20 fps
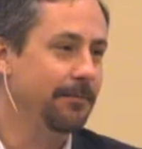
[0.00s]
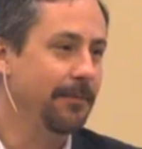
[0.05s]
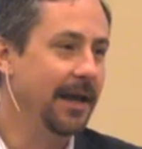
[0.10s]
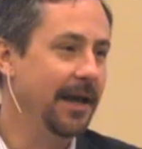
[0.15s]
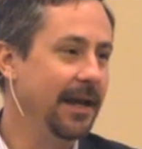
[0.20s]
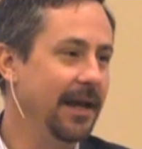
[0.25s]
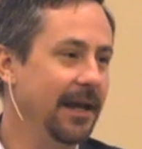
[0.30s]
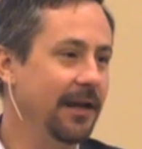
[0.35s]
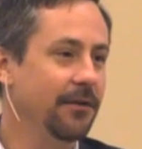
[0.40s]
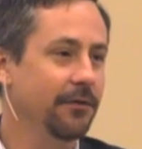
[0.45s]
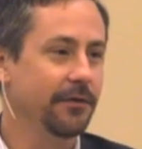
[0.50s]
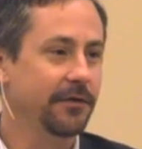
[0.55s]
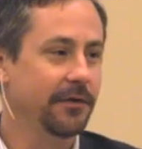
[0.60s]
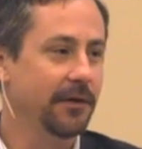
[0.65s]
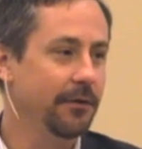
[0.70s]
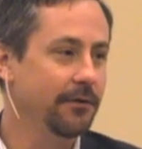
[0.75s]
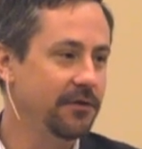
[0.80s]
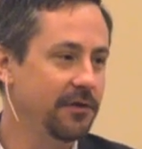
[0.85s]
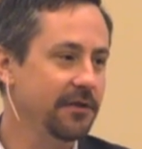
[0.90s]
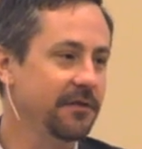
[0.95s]
the Panhandle,
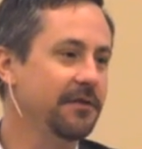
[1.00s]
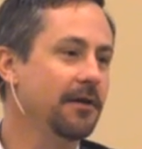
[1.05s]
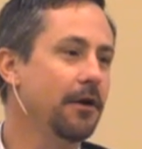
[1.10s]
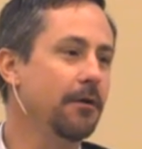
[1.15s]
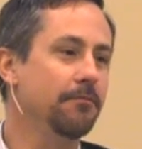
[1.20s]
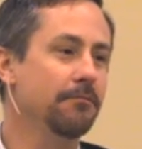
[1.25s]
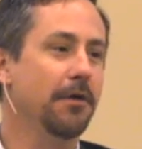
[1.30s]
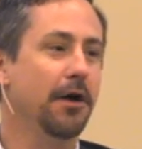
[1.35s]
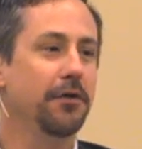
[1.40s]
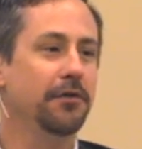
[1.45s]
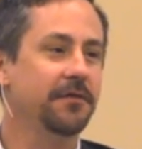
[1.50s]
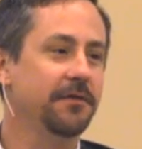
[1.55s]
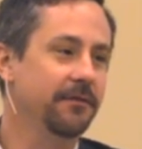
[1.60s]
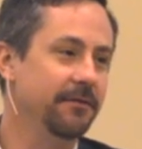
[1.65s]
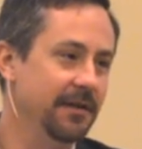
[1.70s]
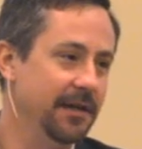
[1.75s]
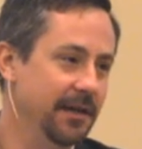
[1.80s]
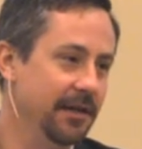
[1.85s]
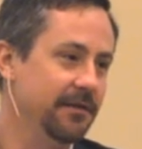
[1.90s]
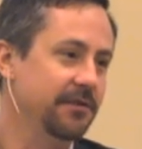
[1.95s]
so just know most of
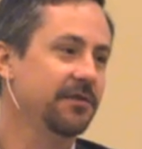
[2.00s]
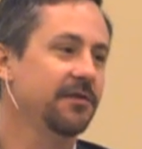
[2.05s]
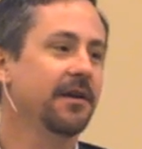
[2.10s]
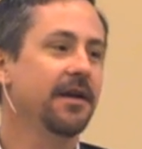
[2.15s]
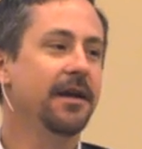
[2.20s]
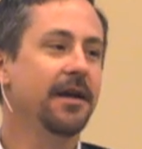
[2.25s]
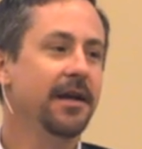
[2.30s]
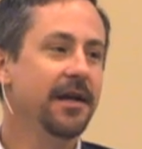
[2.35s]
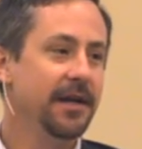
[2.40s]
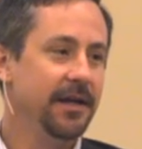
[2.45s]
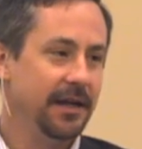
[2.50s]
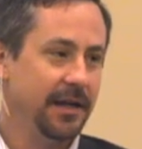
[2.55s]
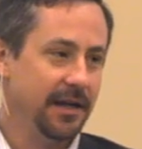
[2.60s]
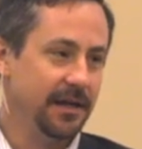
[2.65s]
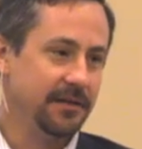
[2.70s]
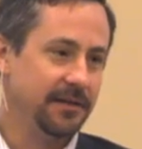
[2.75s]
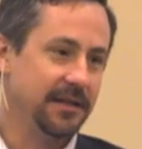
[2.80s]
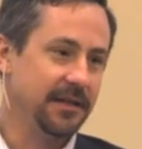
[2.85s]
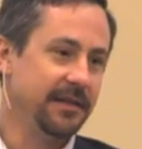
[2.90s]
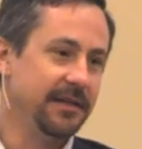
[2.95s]
this
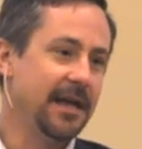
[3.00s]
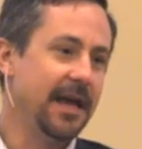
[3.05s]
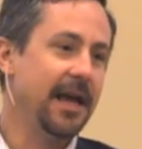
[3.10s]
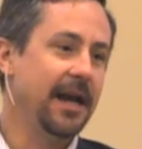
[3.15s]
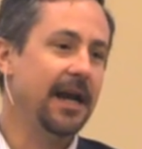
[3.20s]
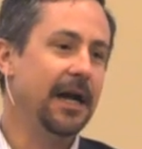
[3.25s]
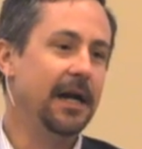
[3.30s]
is in that